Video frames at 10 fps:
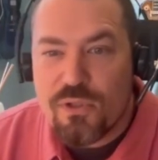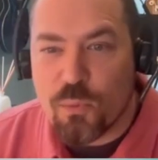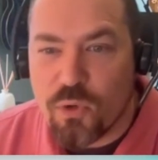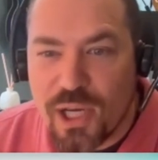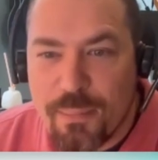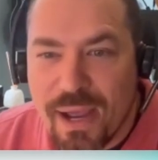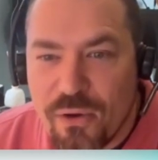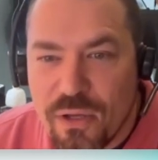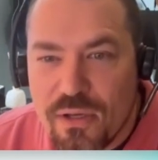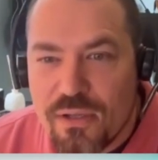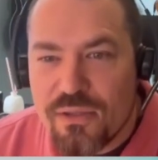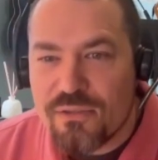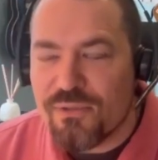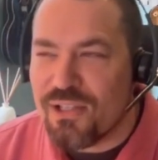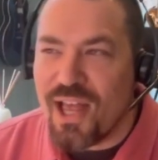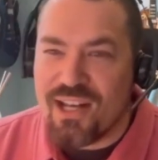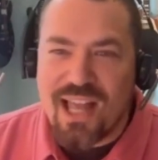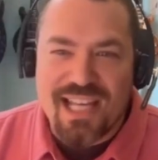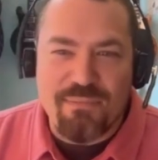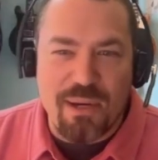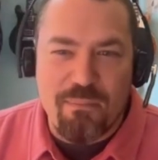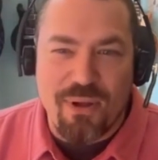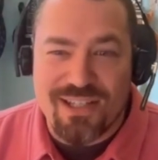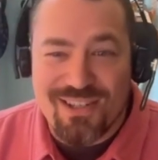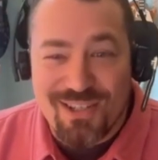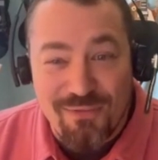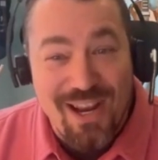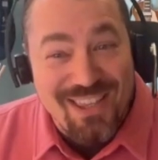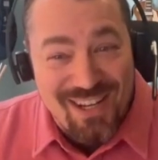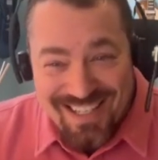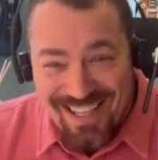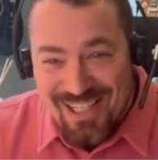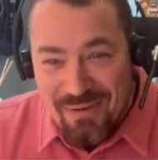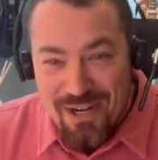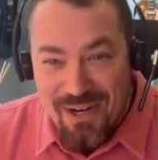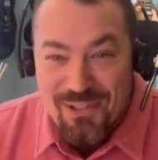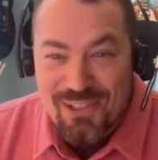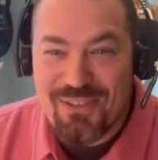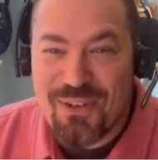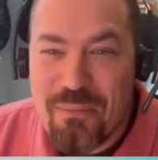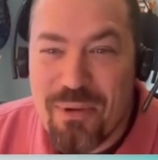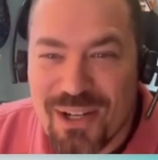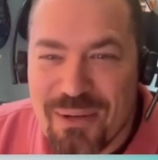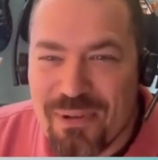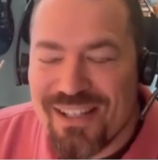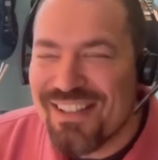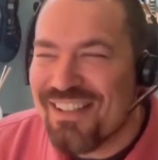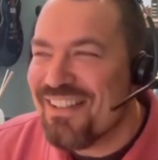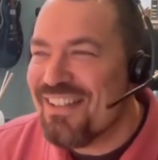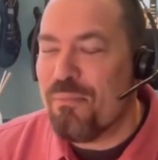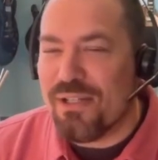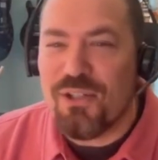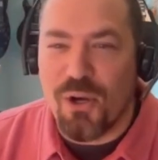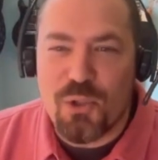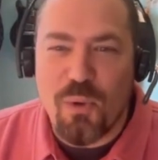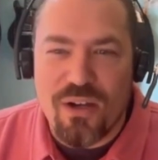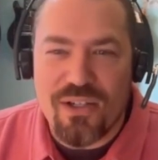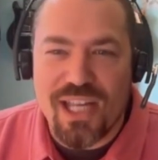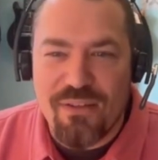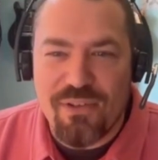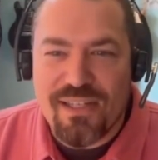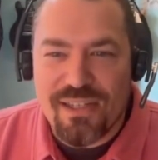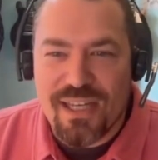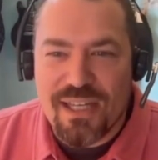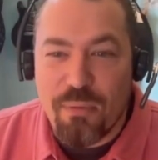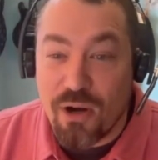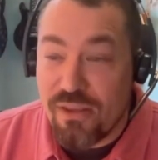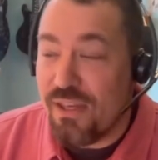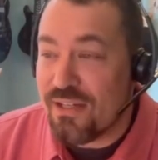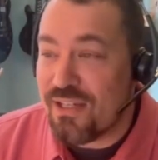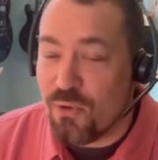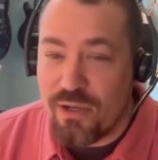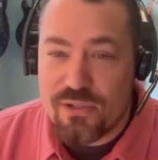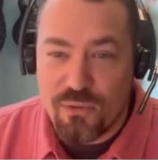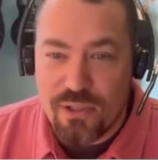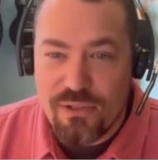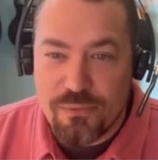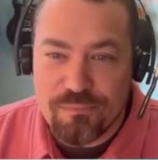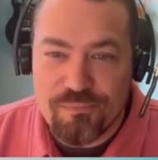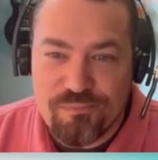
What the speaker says: worry about a lot of last minute bugs and stuff. Not that XCentium would ever deliver a bug, but code quality obviously is part of the accelerator story too.